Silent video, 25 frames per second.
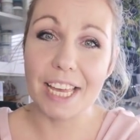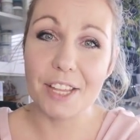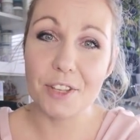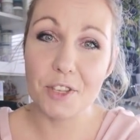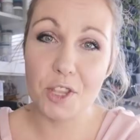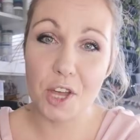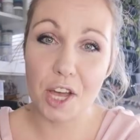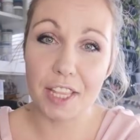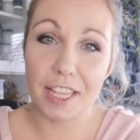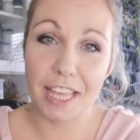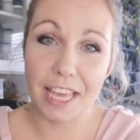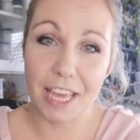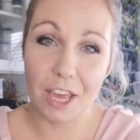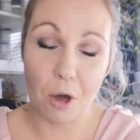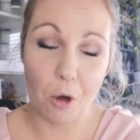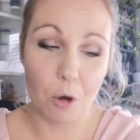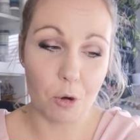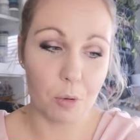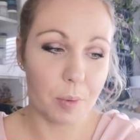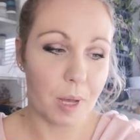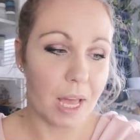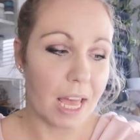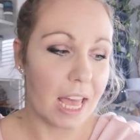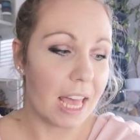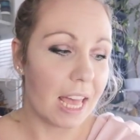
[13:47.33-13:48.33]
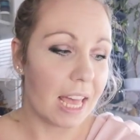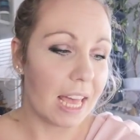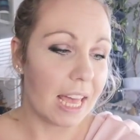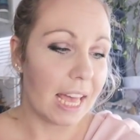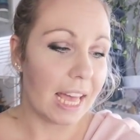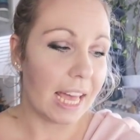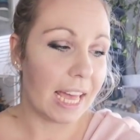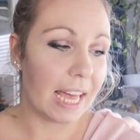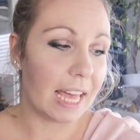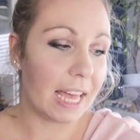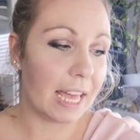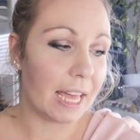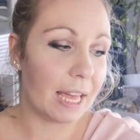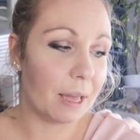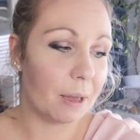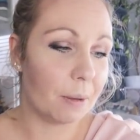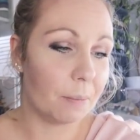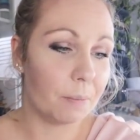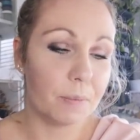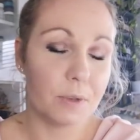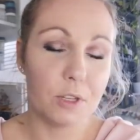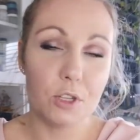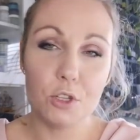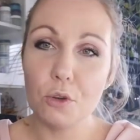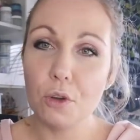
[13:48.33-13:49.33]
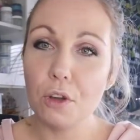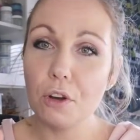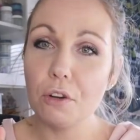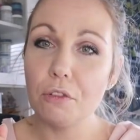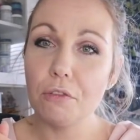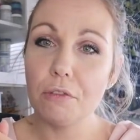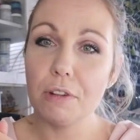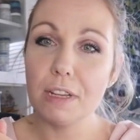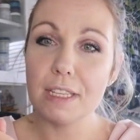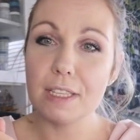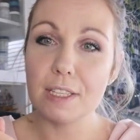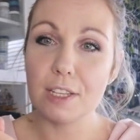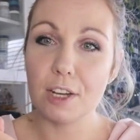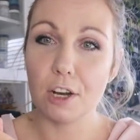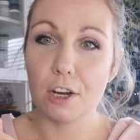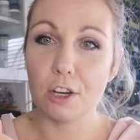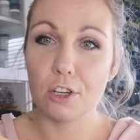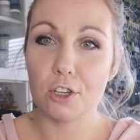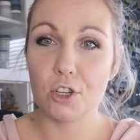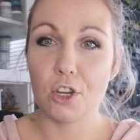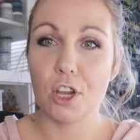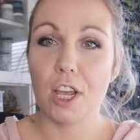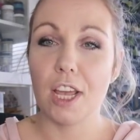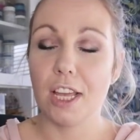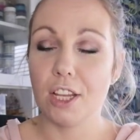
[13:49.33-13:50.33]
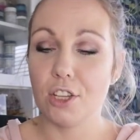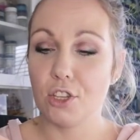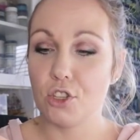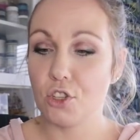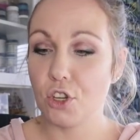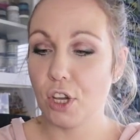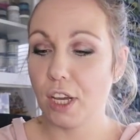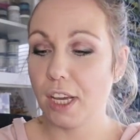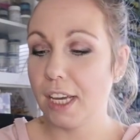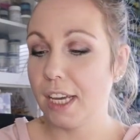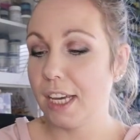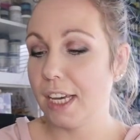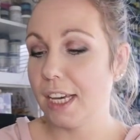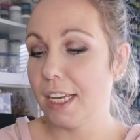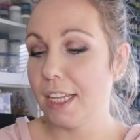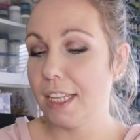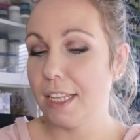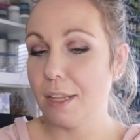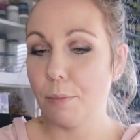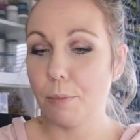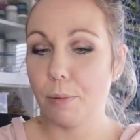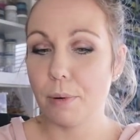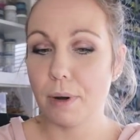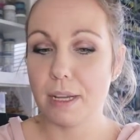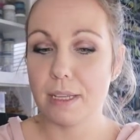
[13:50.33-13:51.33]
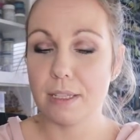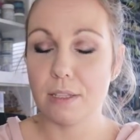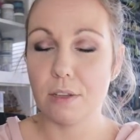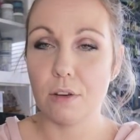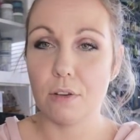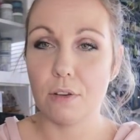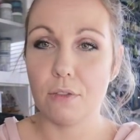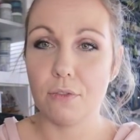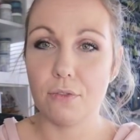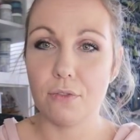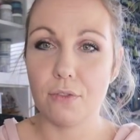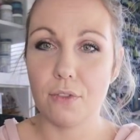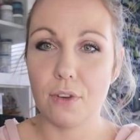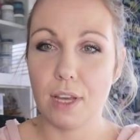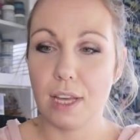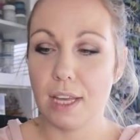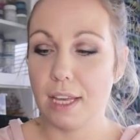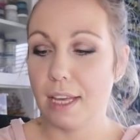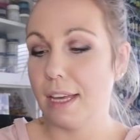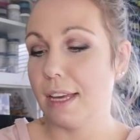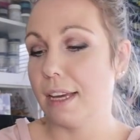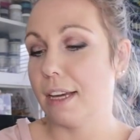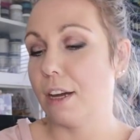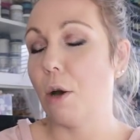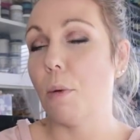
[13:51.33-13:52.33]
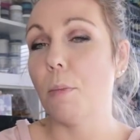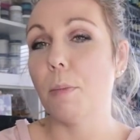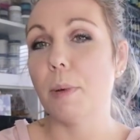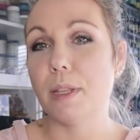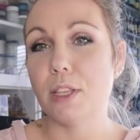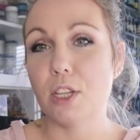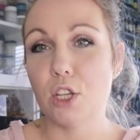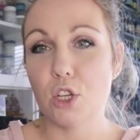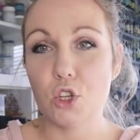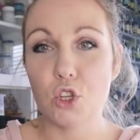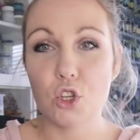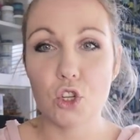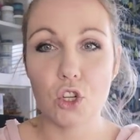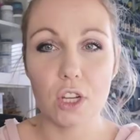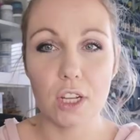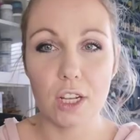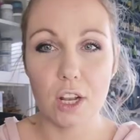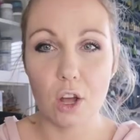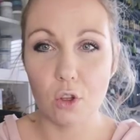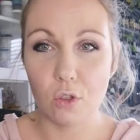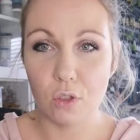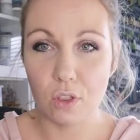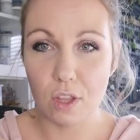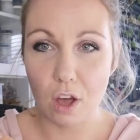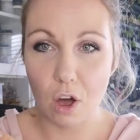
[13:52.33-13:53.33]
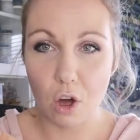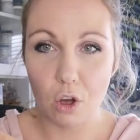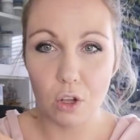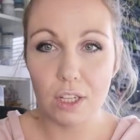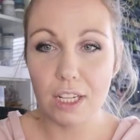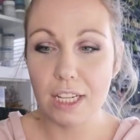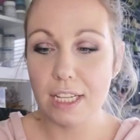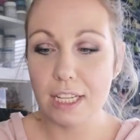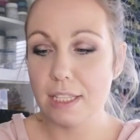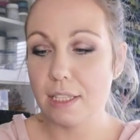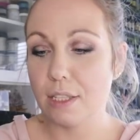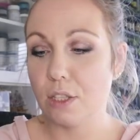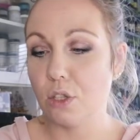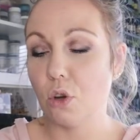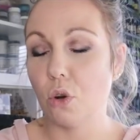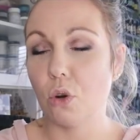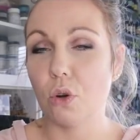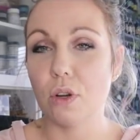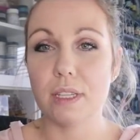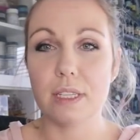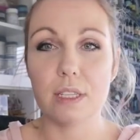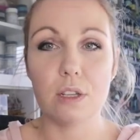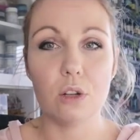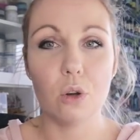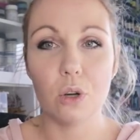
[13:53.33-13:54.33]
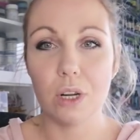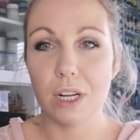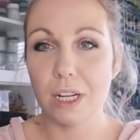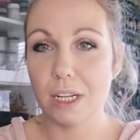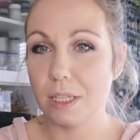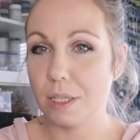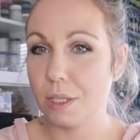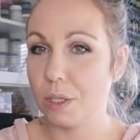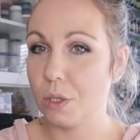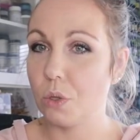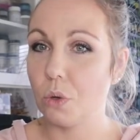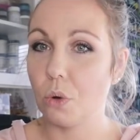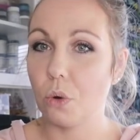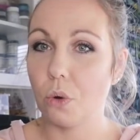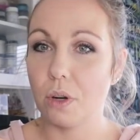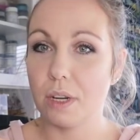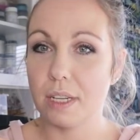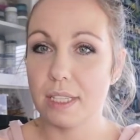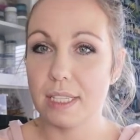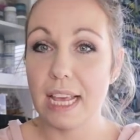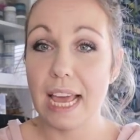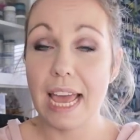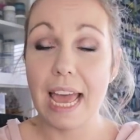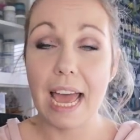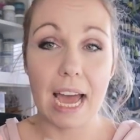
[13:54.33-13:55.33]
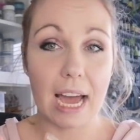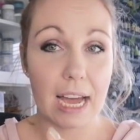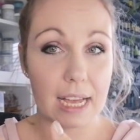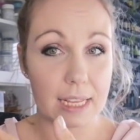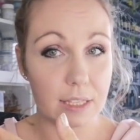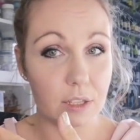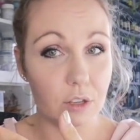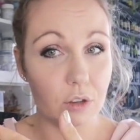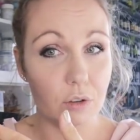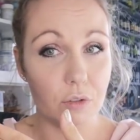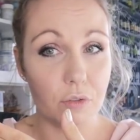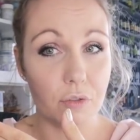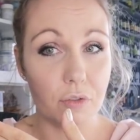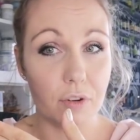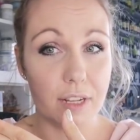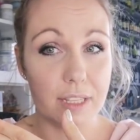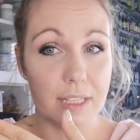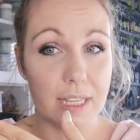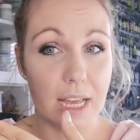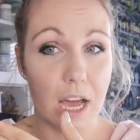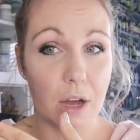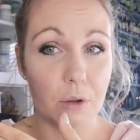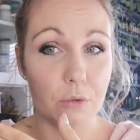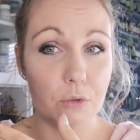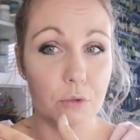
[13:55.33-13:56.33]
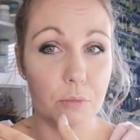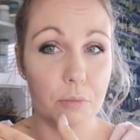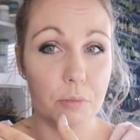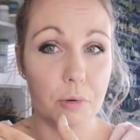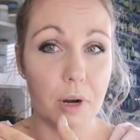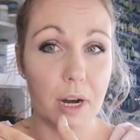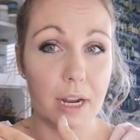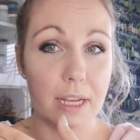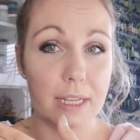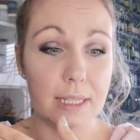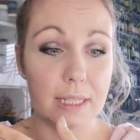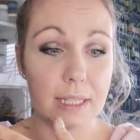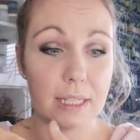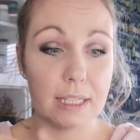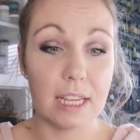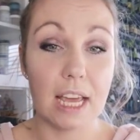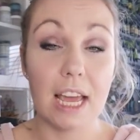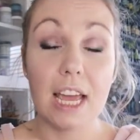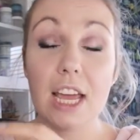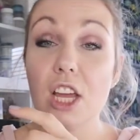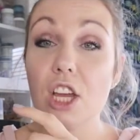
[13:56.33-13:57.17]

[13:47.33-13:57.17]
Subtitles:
done, I hope. Do your research. Check the price of competition on online stores, local stores. Ask your friends how to price it,